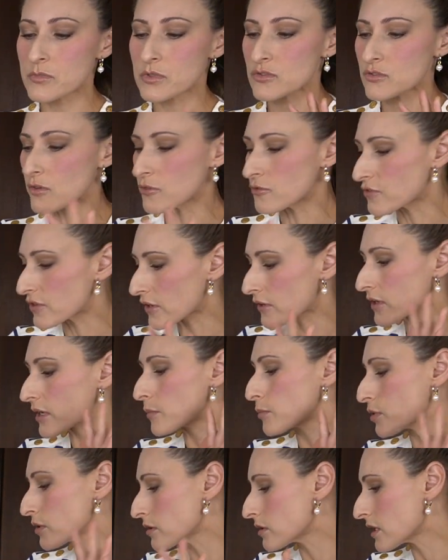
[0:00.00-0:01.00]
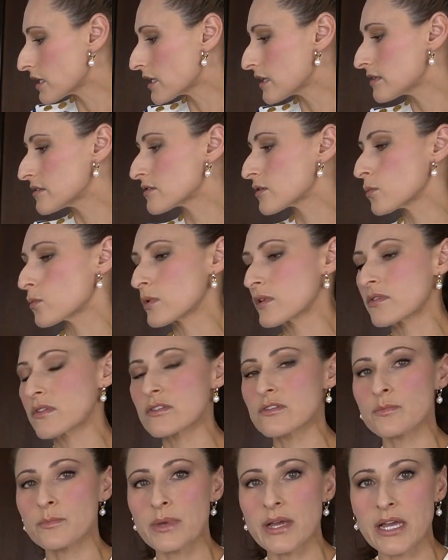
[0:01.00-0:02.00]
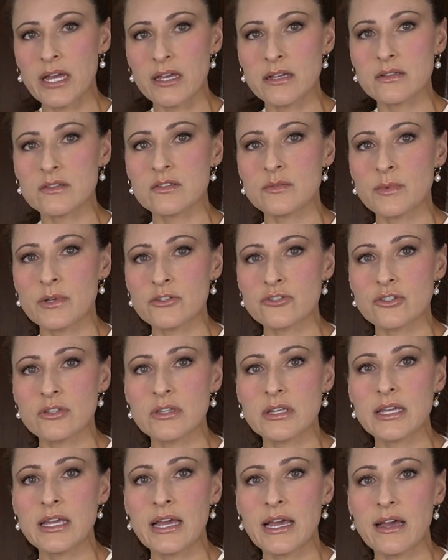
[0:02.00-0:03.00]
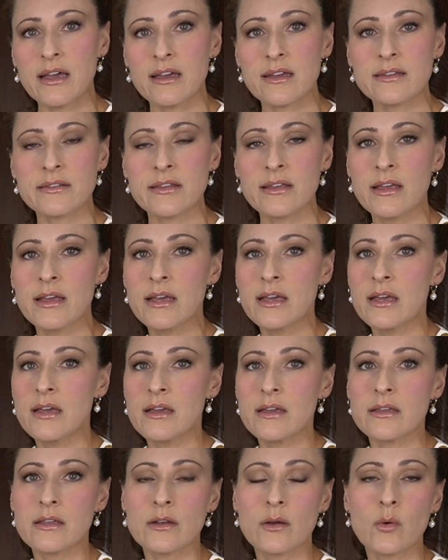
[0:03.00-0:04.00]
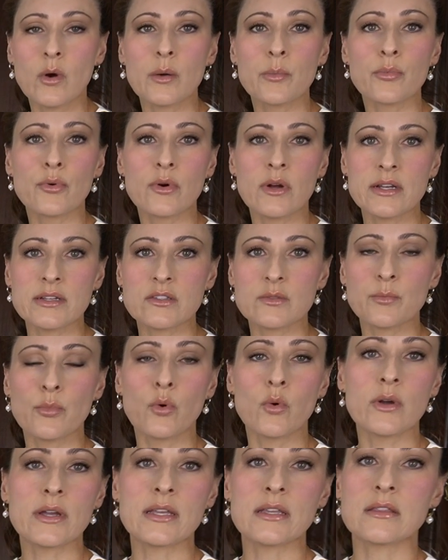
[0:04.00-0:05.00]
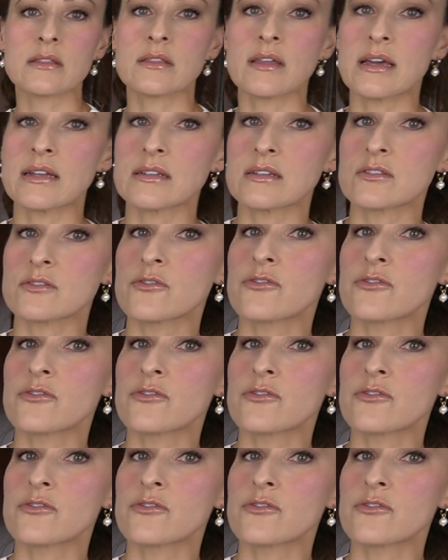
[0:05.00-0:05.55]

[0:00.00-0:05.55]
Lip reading: So very pleased with this bag, especially at, you know, a price point that is